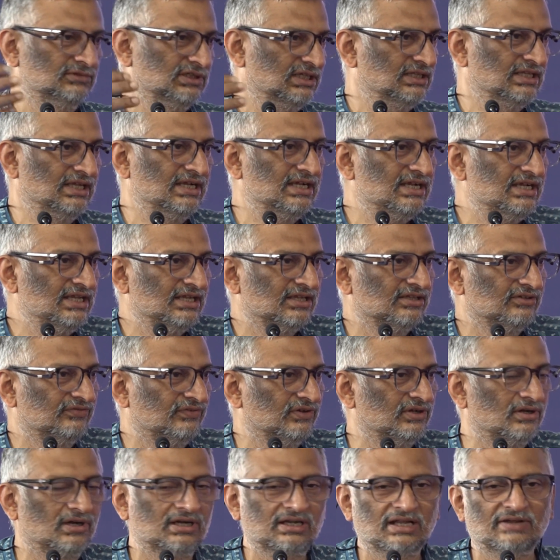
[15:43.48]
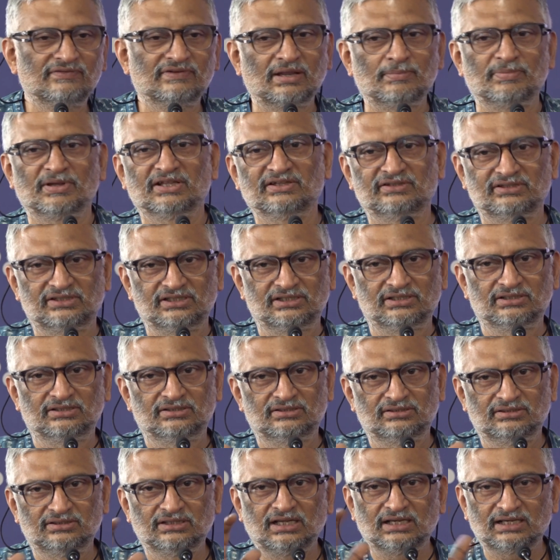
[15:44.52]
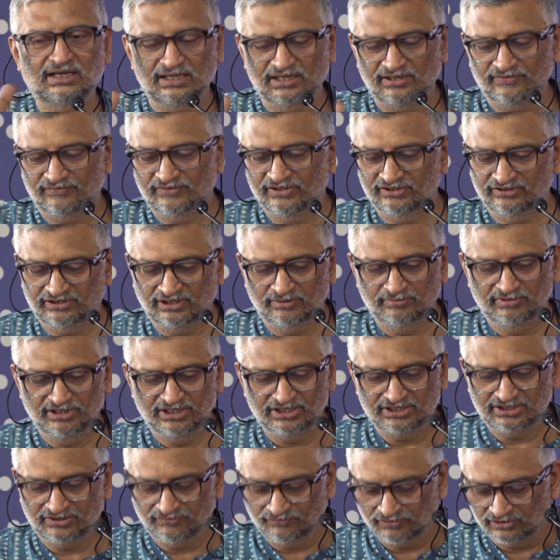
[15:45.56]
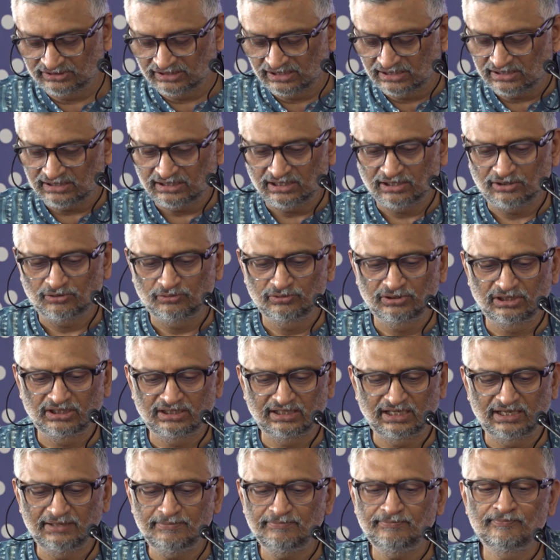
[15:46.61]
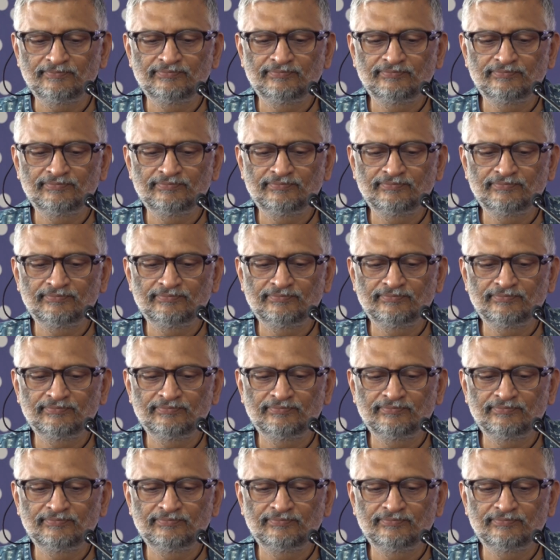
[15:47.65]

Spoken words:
The Indians will not have capacity. That kind of discrimination was there around that time.